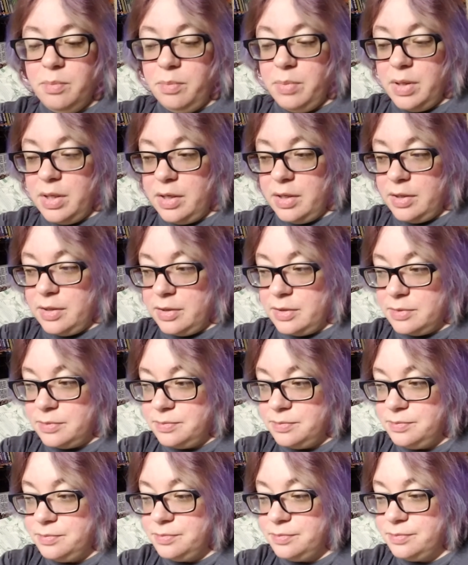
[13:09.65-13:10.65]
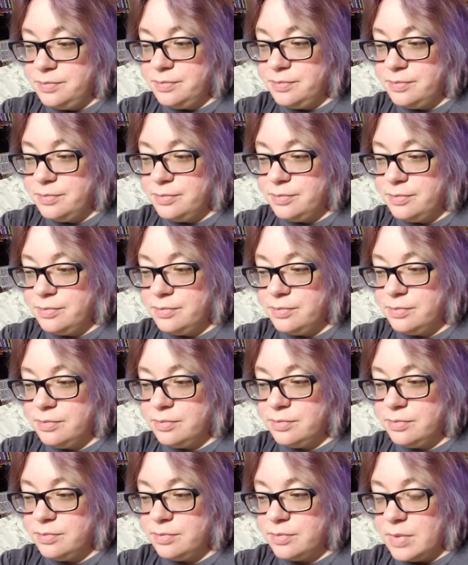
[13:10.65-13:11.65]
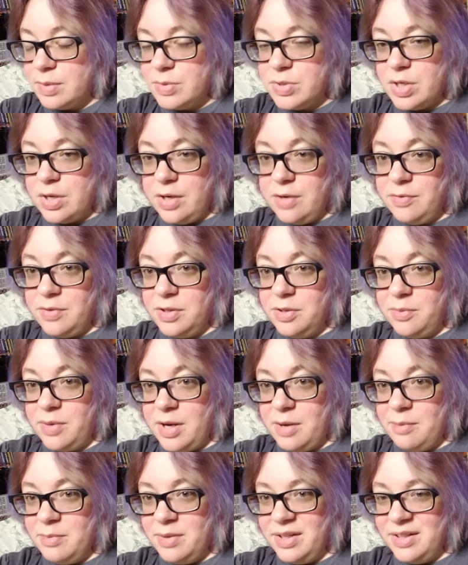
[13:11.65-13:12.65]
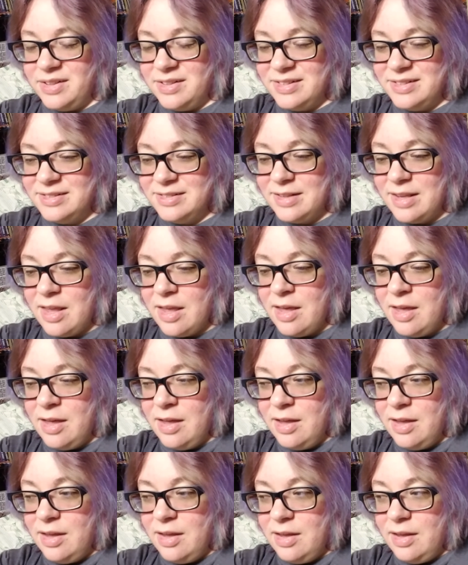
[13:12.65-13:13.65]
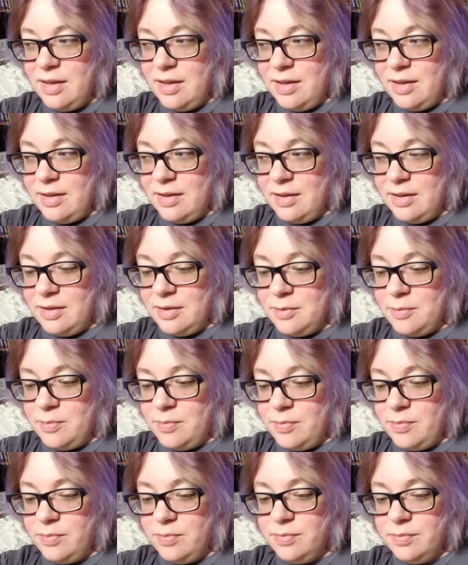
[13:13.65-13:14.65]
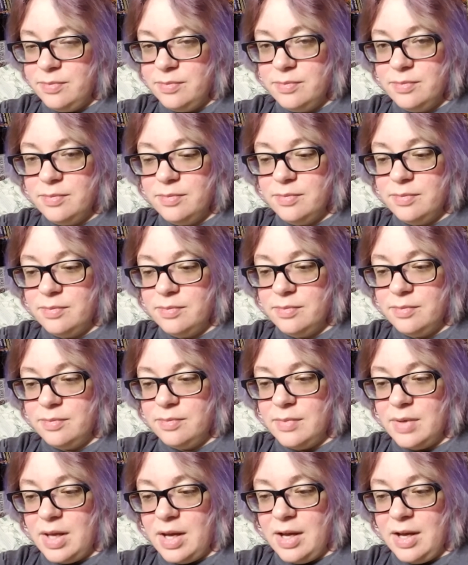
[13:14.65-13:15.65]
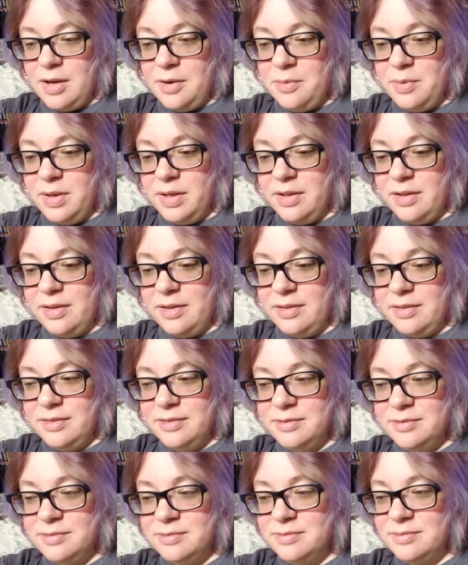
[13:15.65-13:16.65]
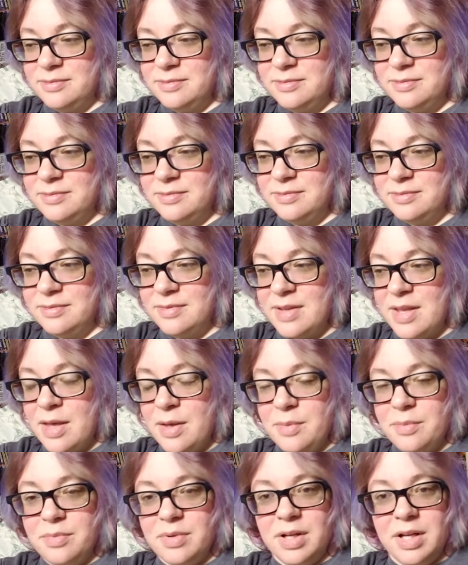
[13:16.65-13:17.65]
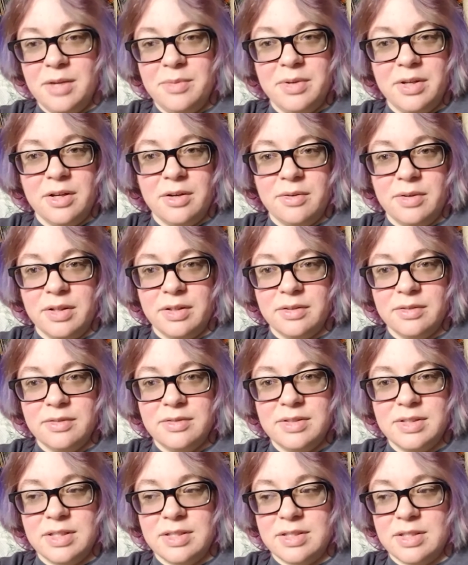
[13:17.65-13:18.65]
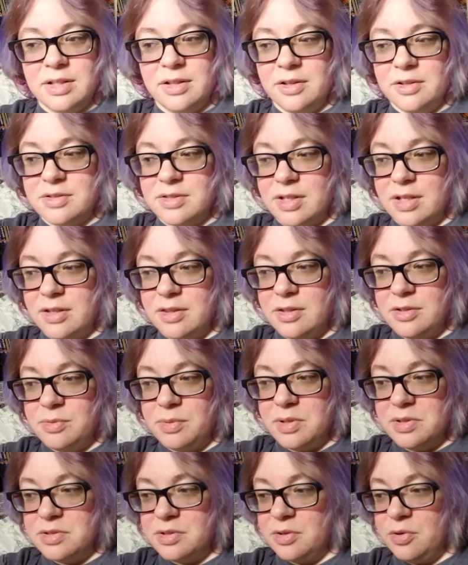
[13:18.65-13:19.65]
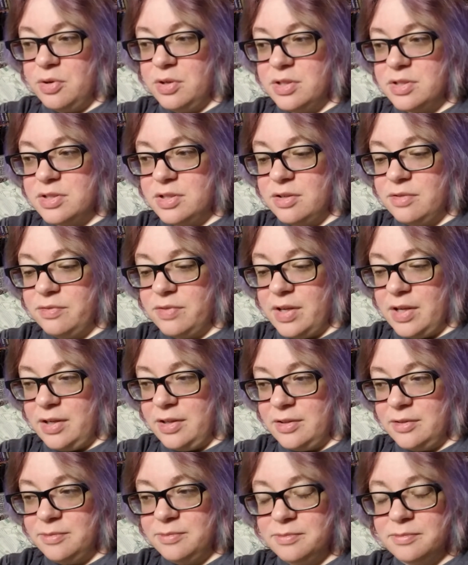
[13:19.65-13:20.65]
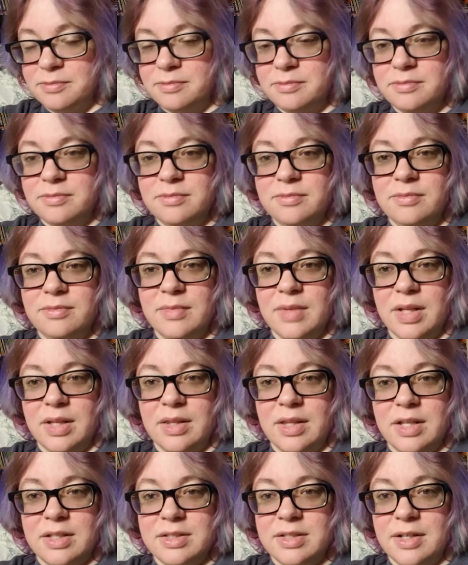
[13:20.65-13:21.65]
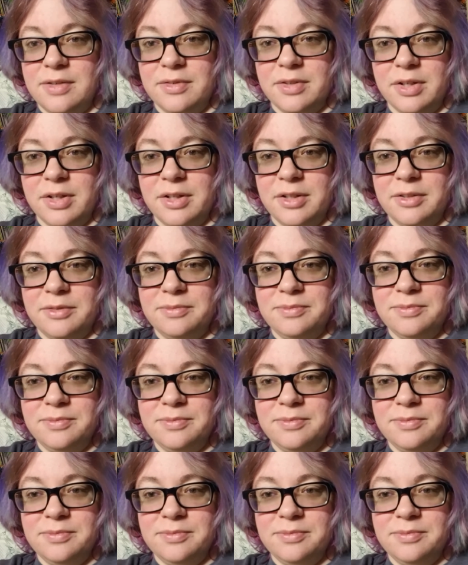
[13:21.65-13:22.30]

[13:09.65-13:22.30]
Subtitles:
But, sorry for the rambling. I will probably be going, since it looks like the twins are going to start fighting. And that's never good.